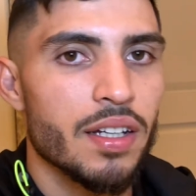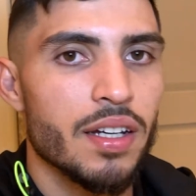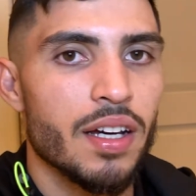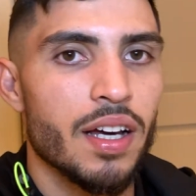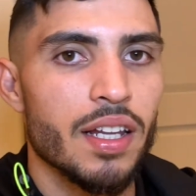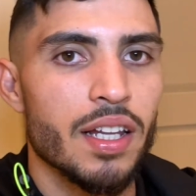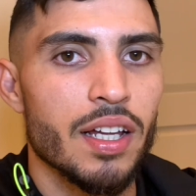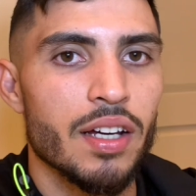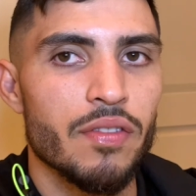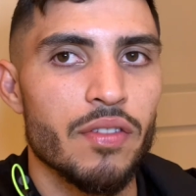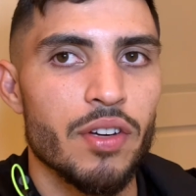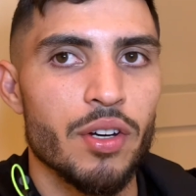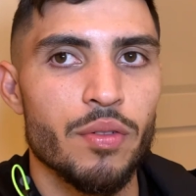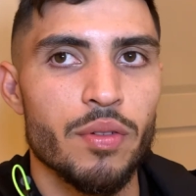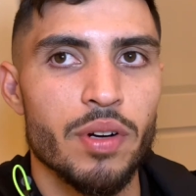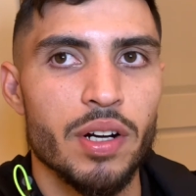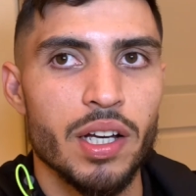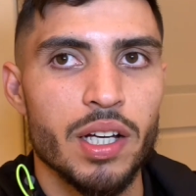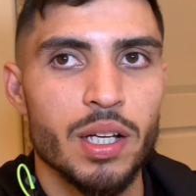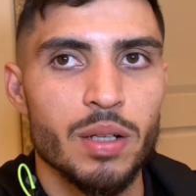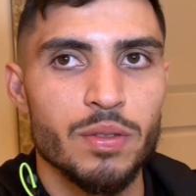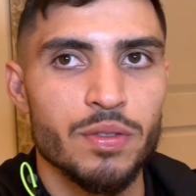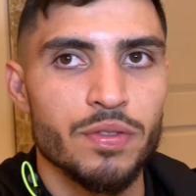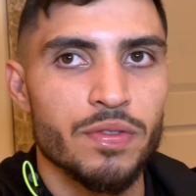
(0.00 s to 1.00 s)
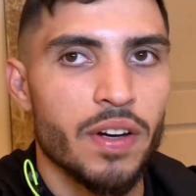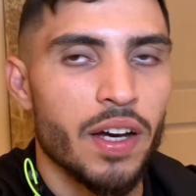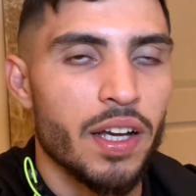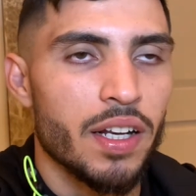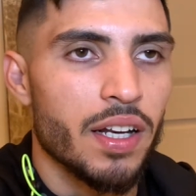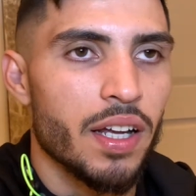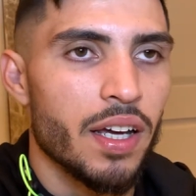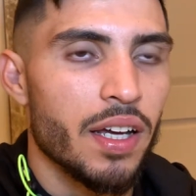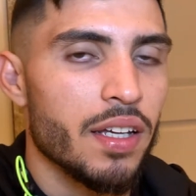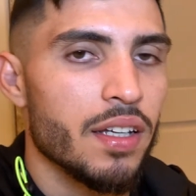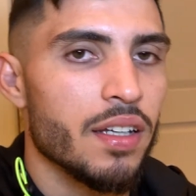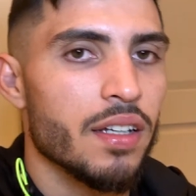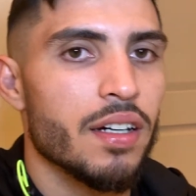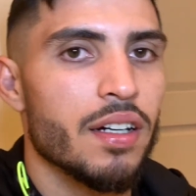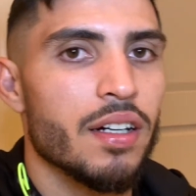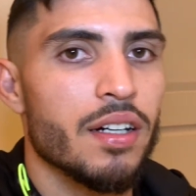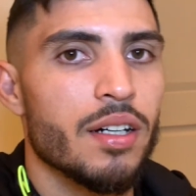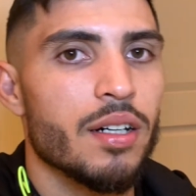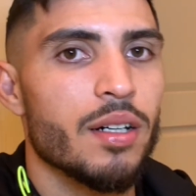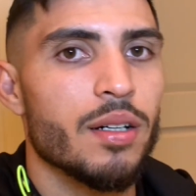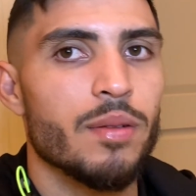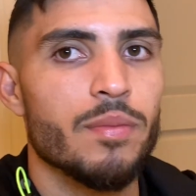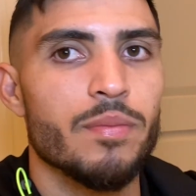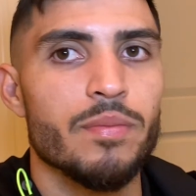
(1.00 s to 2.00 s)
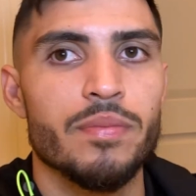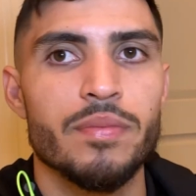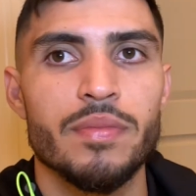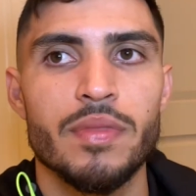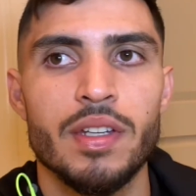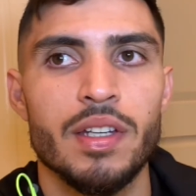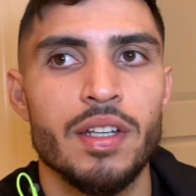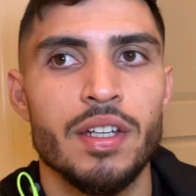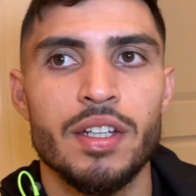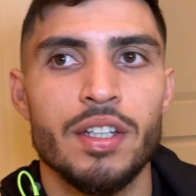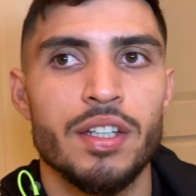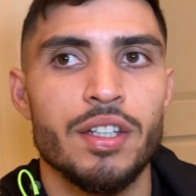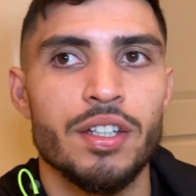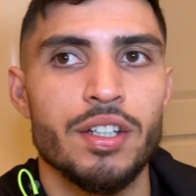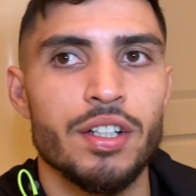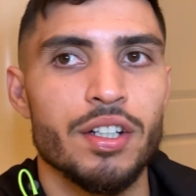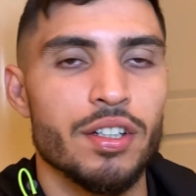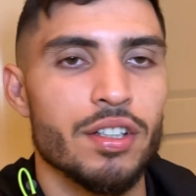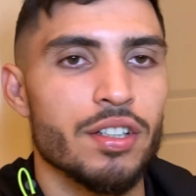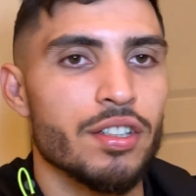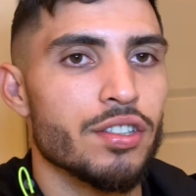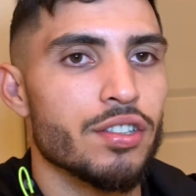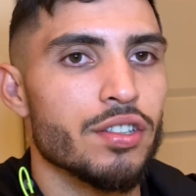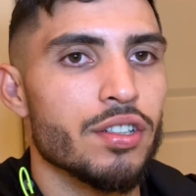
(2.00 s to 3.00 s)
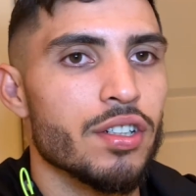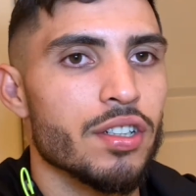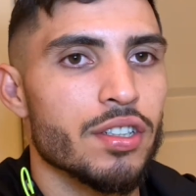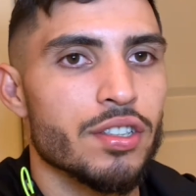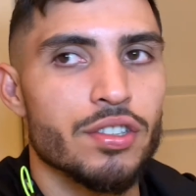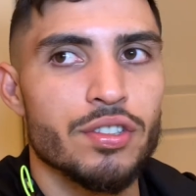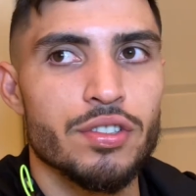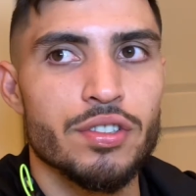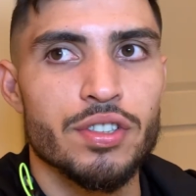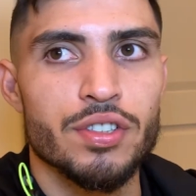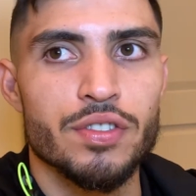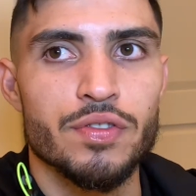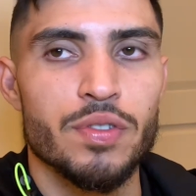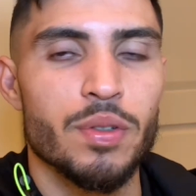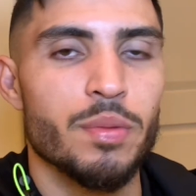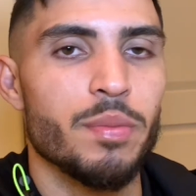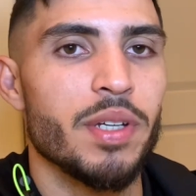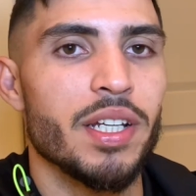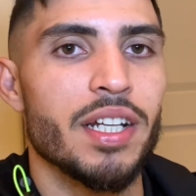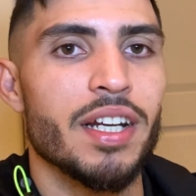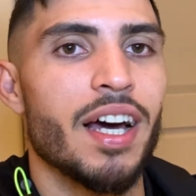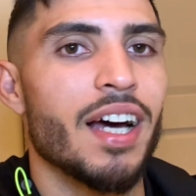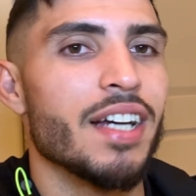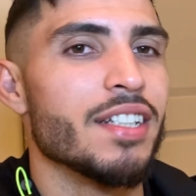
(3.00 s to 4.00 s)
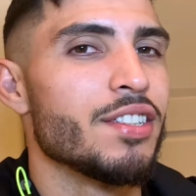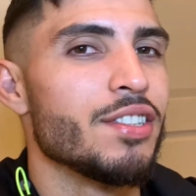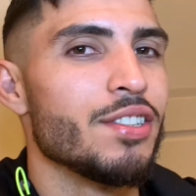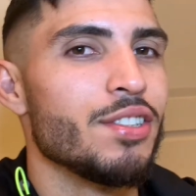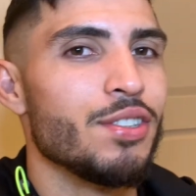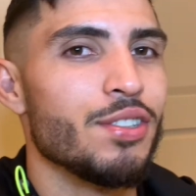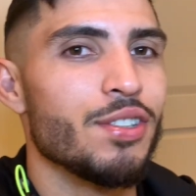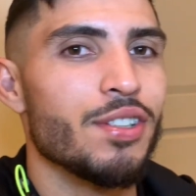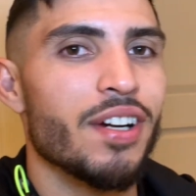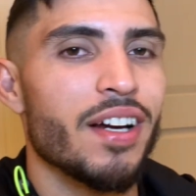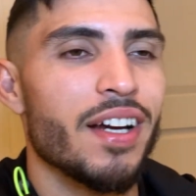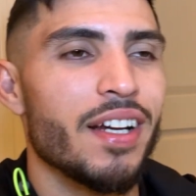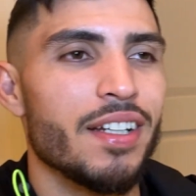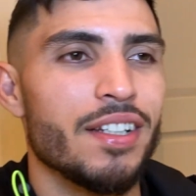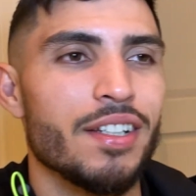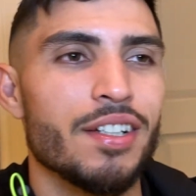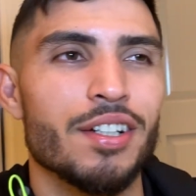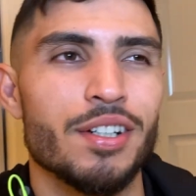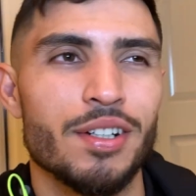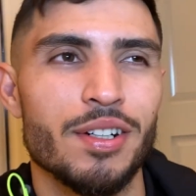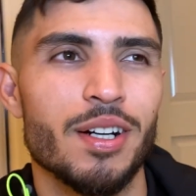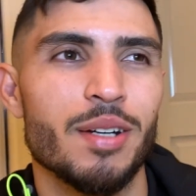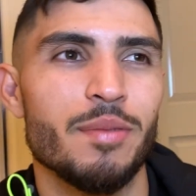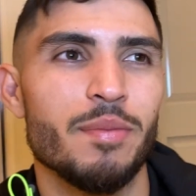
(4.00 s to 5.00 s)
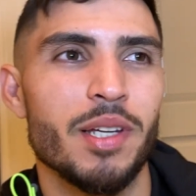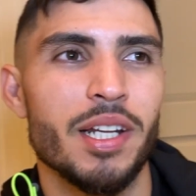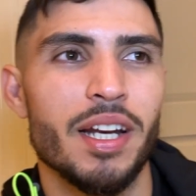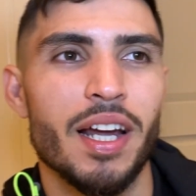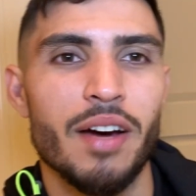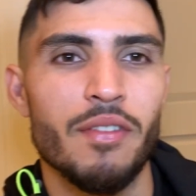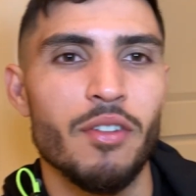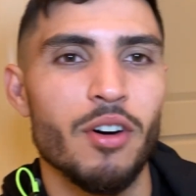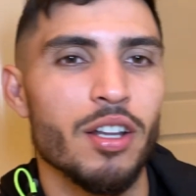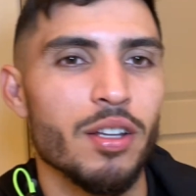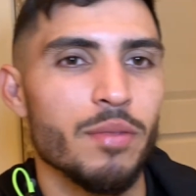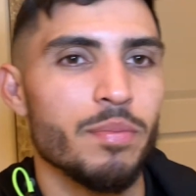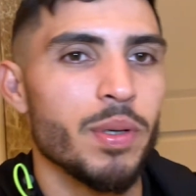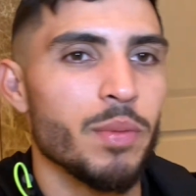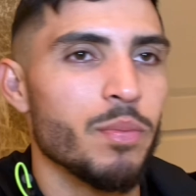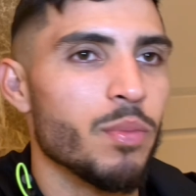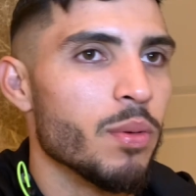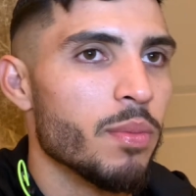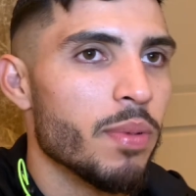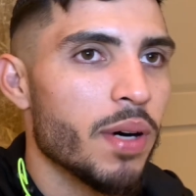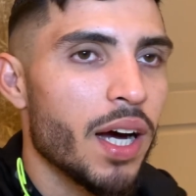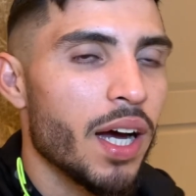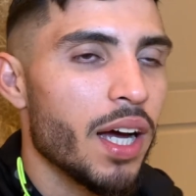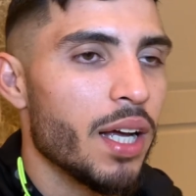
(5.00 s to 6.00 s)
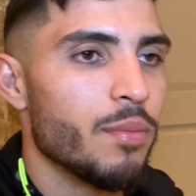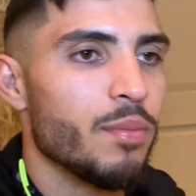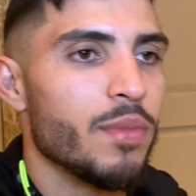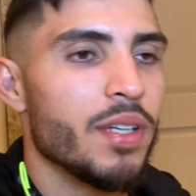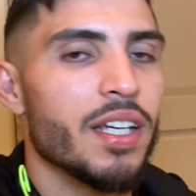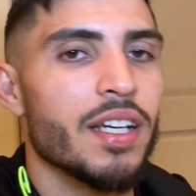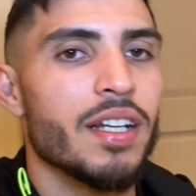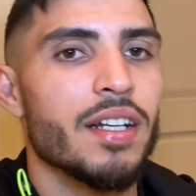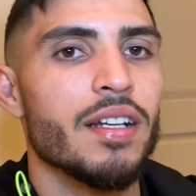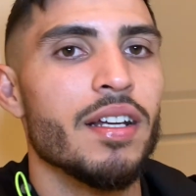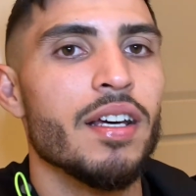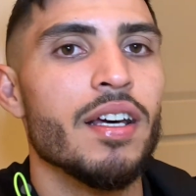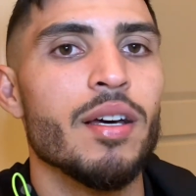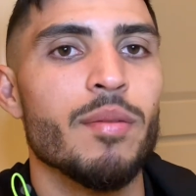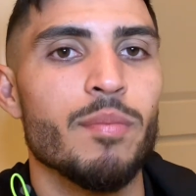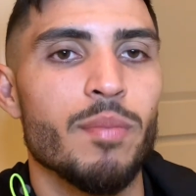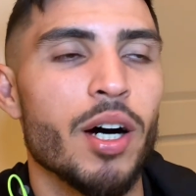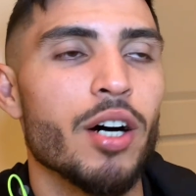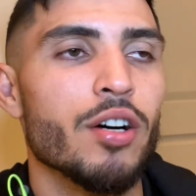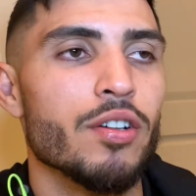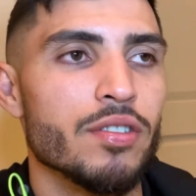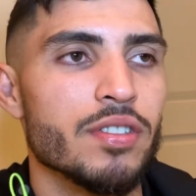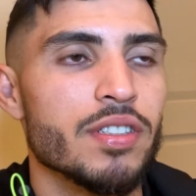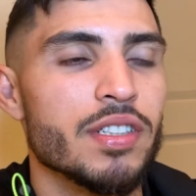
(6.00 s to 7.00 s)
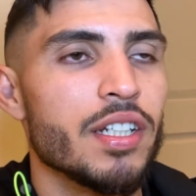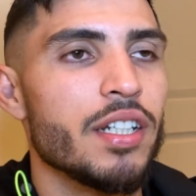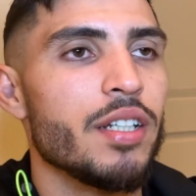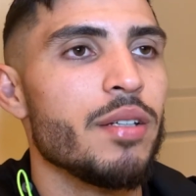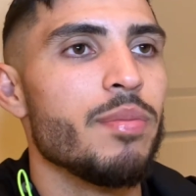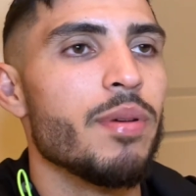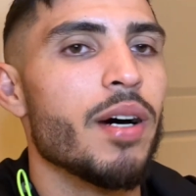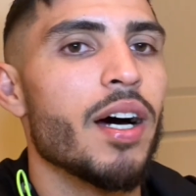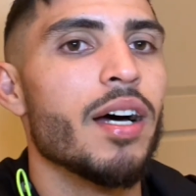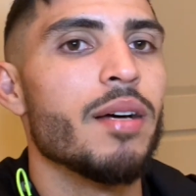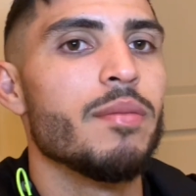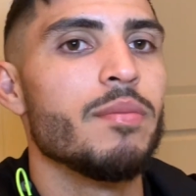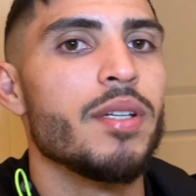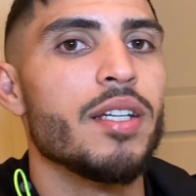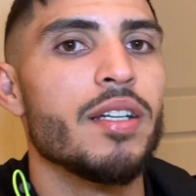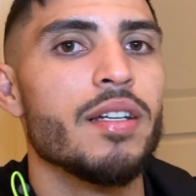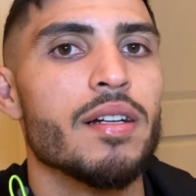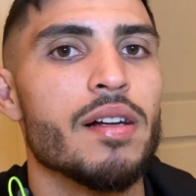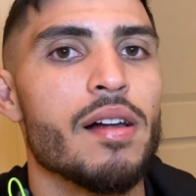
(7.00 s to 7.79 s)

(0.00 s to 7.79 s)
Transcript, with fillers: I love it. When it comes fight night, um, you know, there's no excuses for me not to do great. You know what I mean? I have all the people behind me and my whole city behind me.